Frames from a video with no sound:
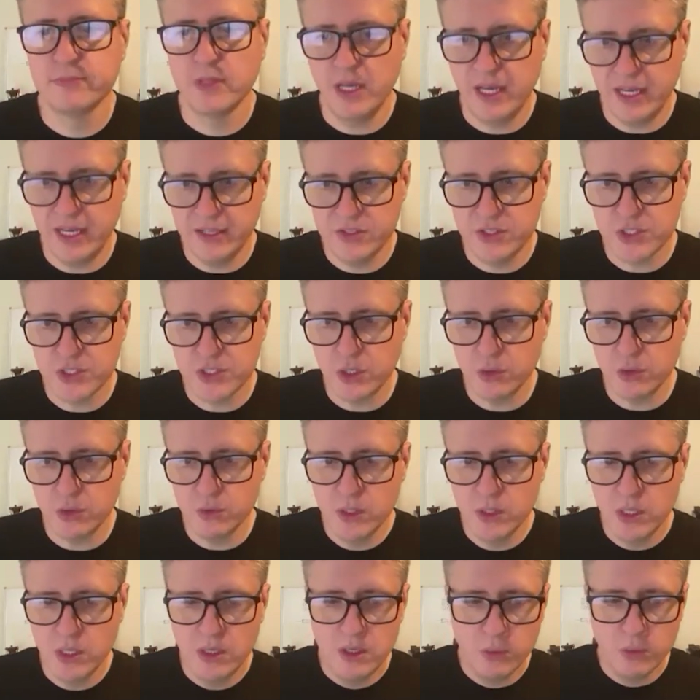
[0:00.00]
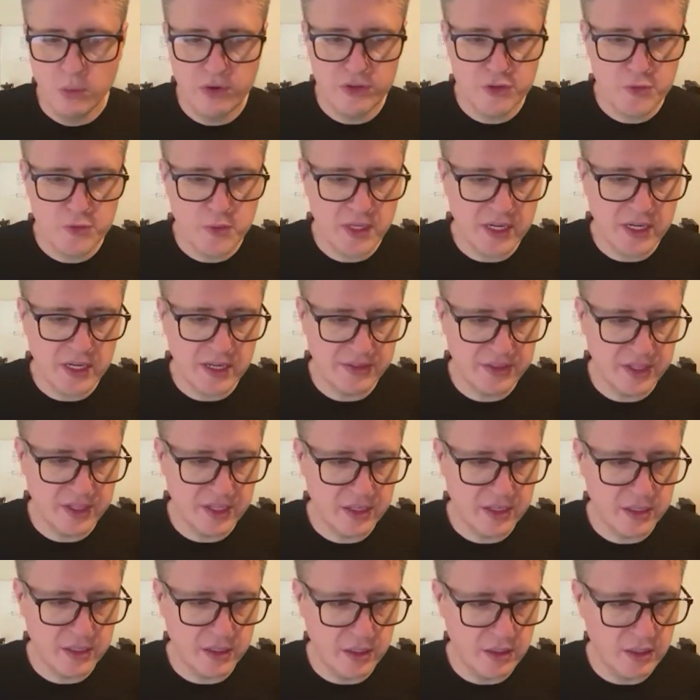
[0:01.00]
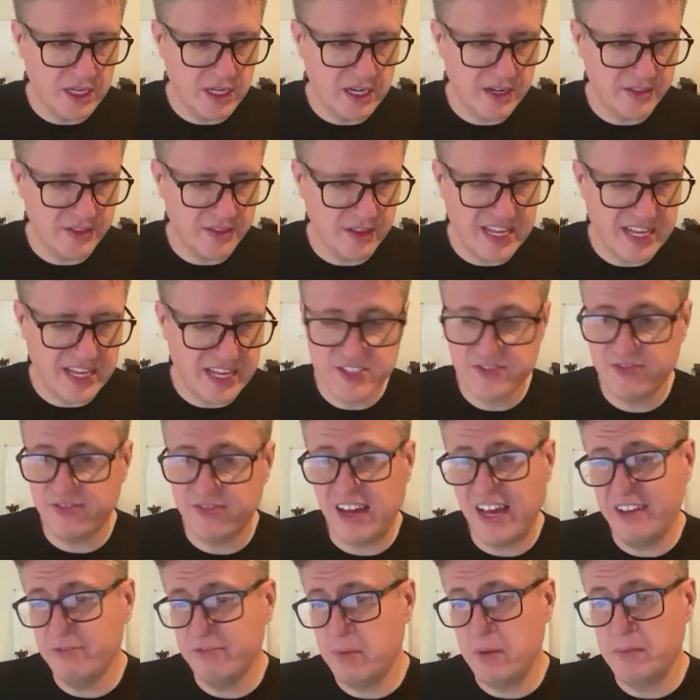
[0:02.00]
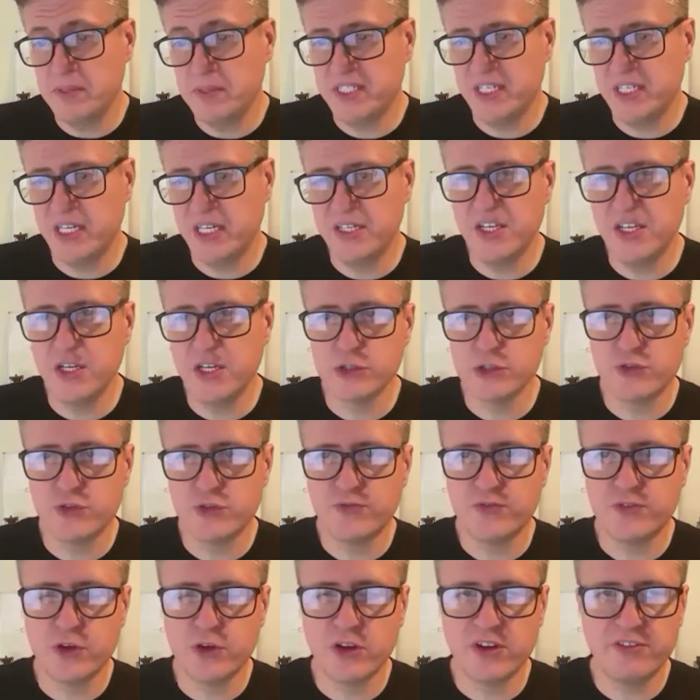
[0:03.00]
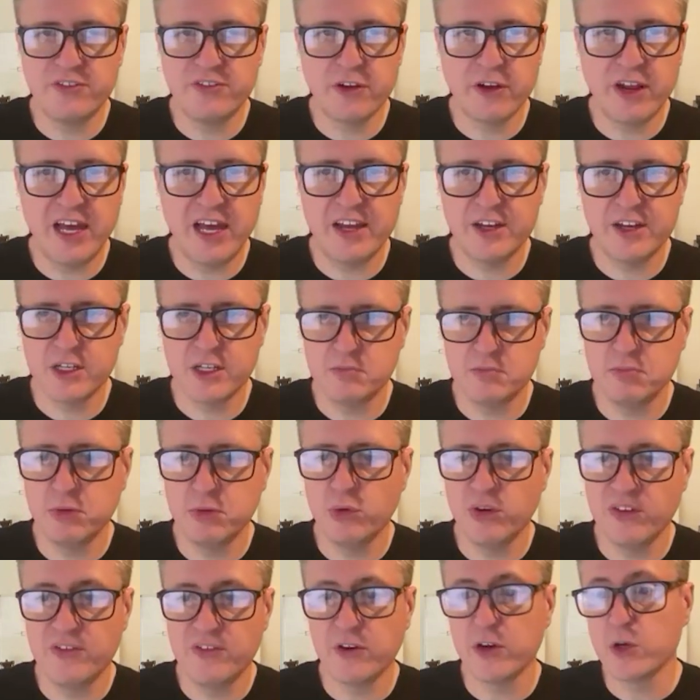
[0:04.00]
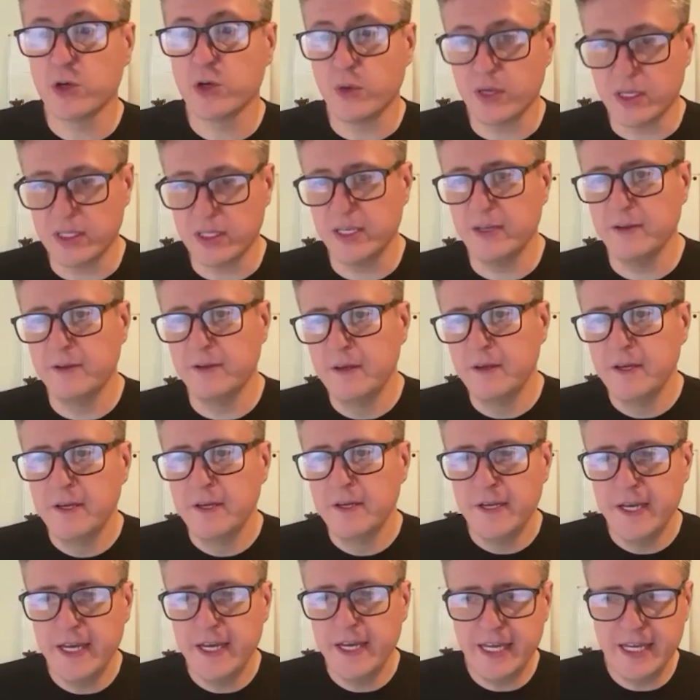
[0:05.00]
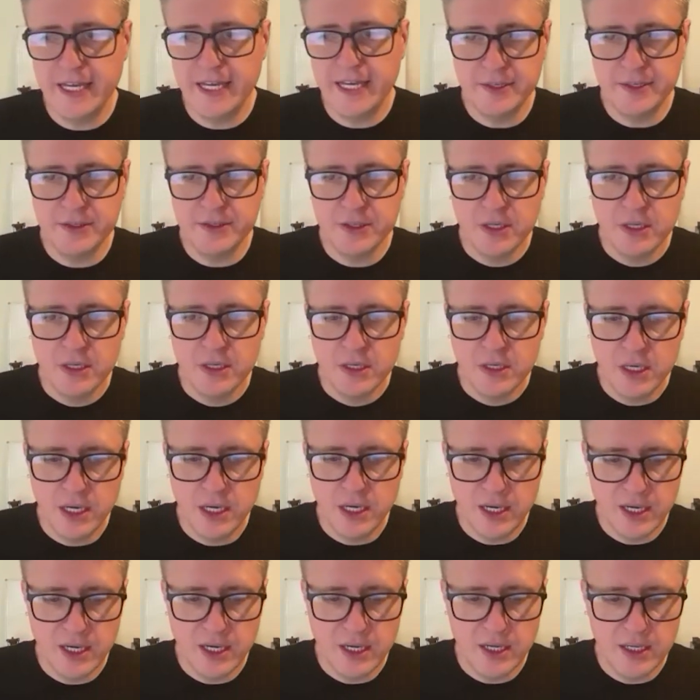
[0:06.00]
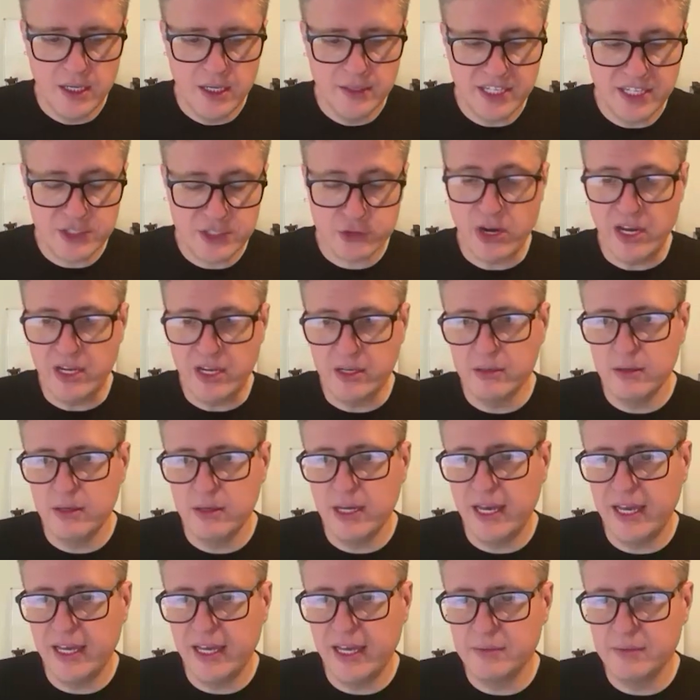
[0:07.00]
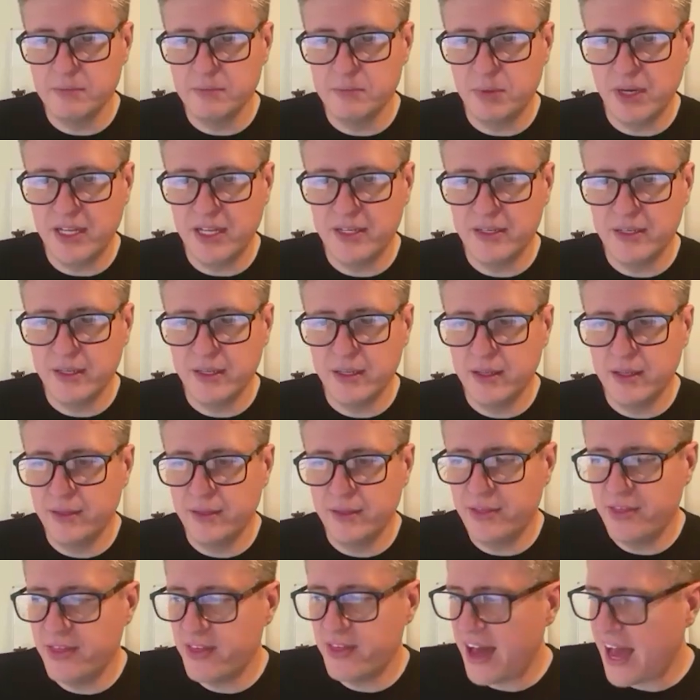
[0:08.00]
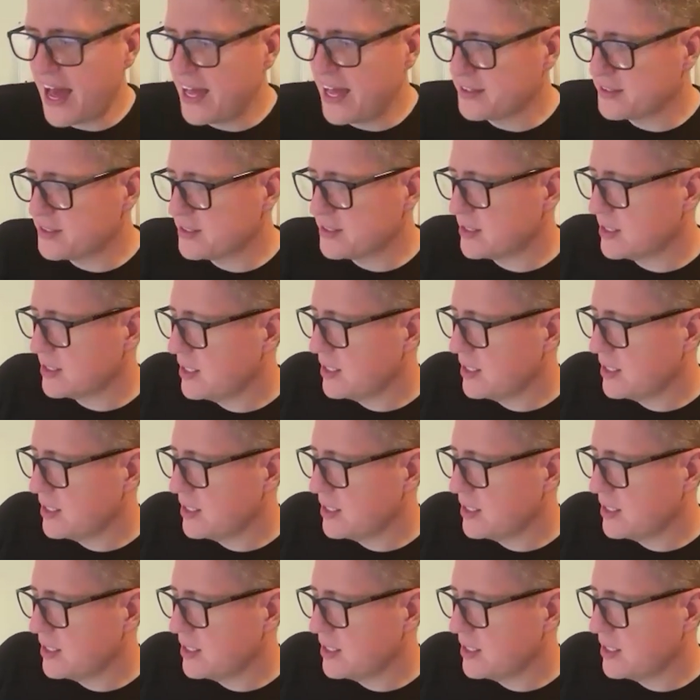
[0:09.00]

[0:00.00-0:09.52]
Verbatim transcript: And so we spent, I think, a lot of the last five, maybe 10 years trying to figure out how to deploy very quickly. And uh, that's great. And but that